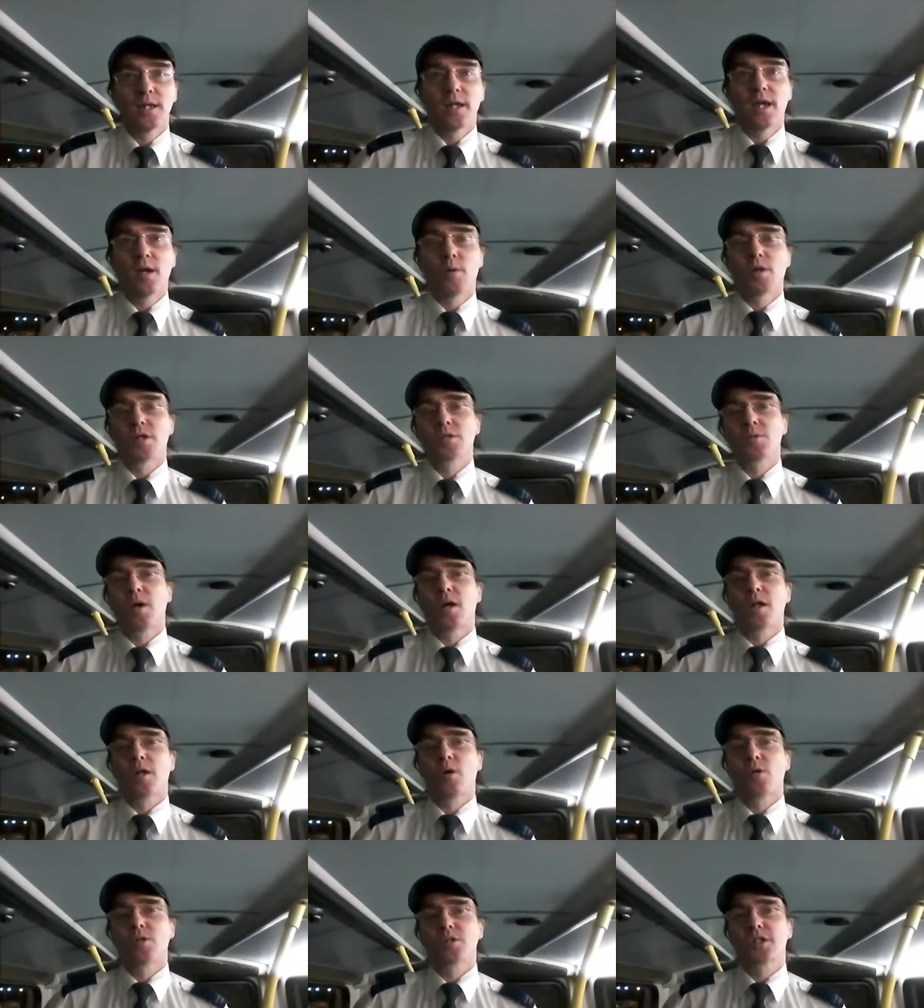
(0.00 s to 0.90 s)
It was one
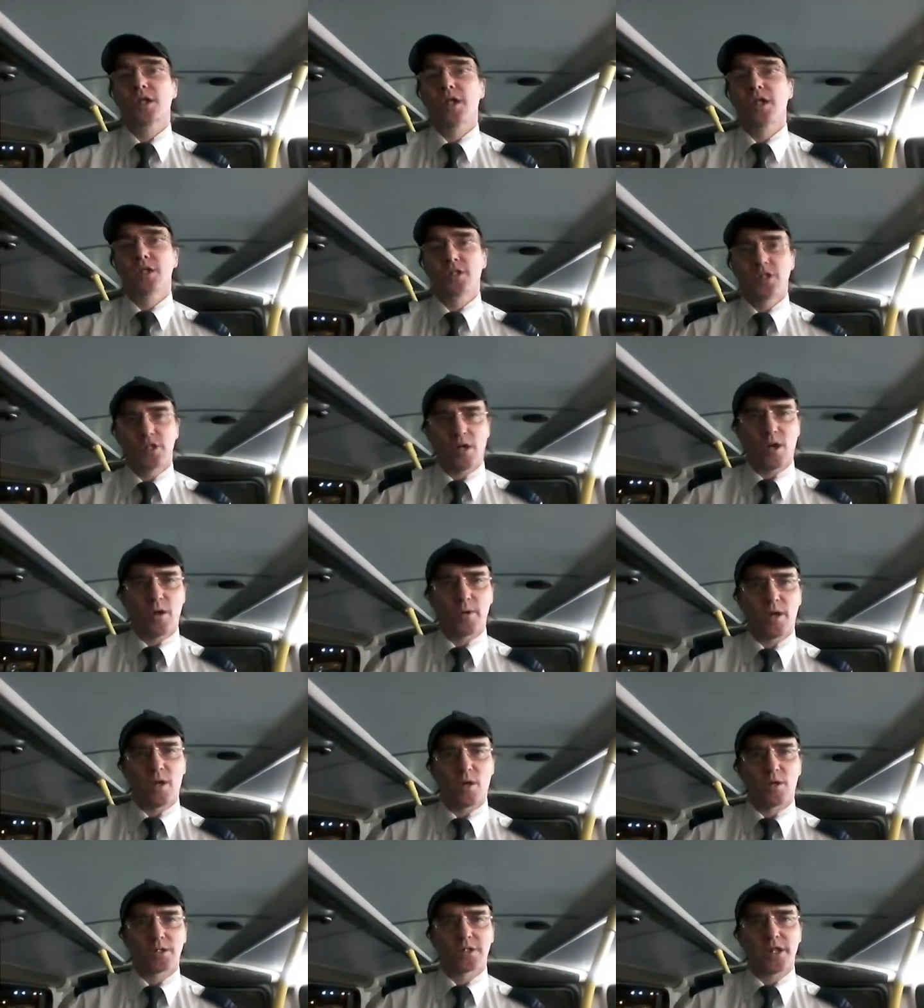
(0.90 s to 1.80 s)
of those things, you know
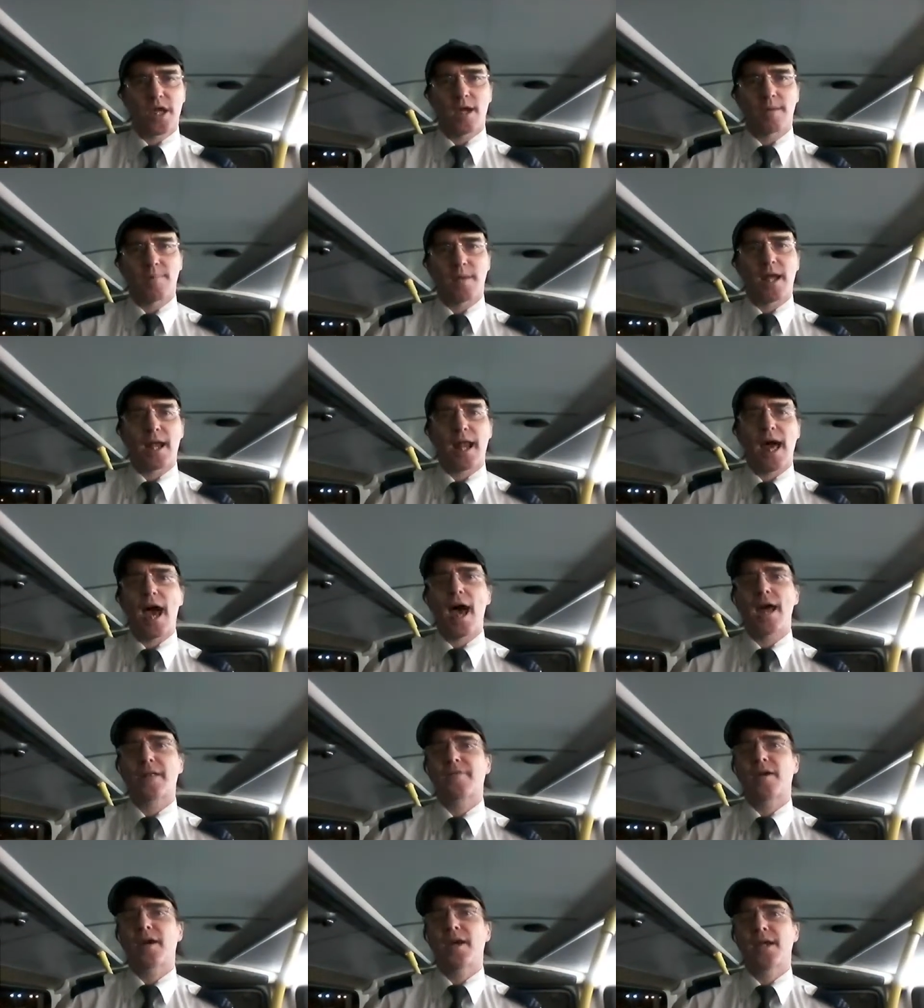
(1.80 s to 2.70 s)
those Amber
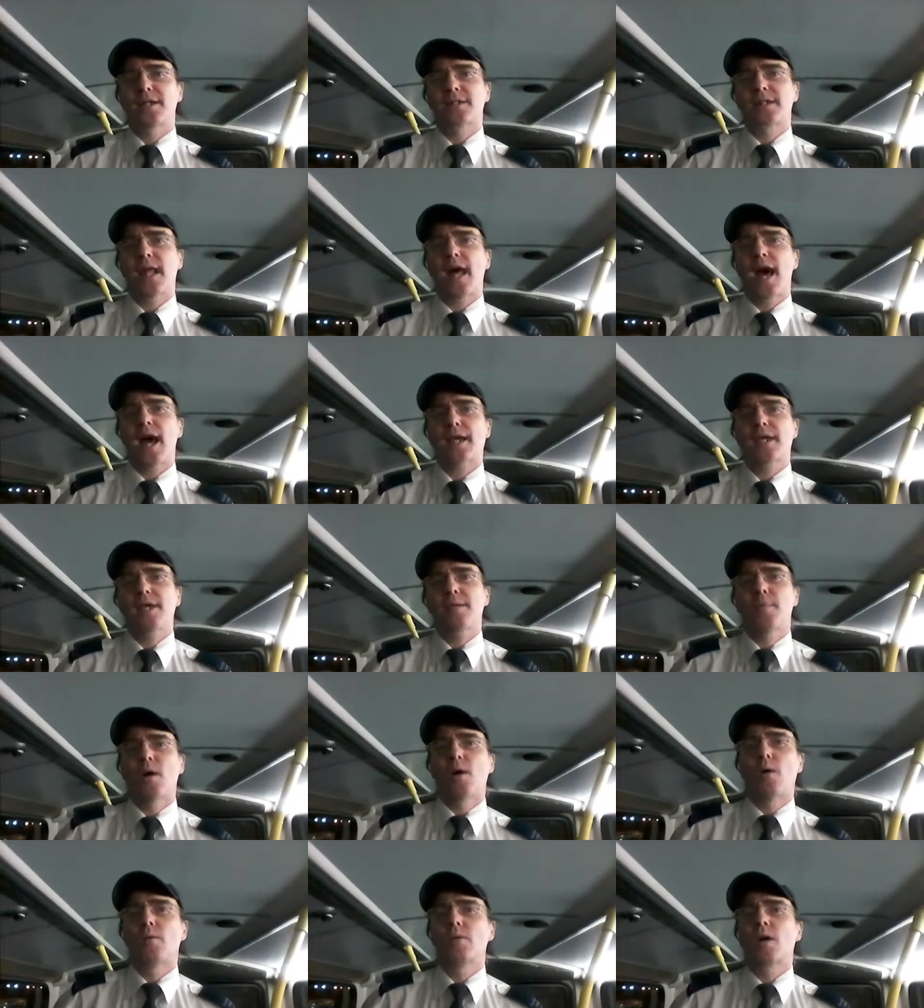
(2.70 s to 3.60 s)
life things that I
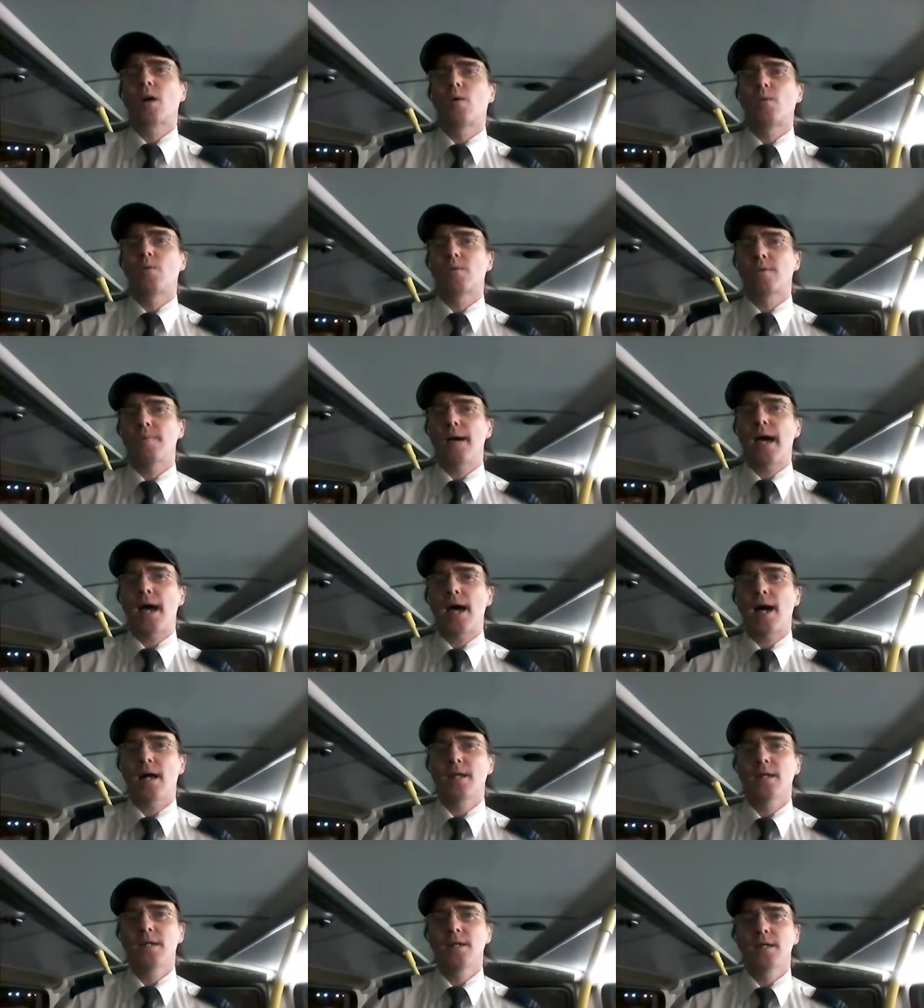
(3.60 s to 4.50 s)
keep going on about.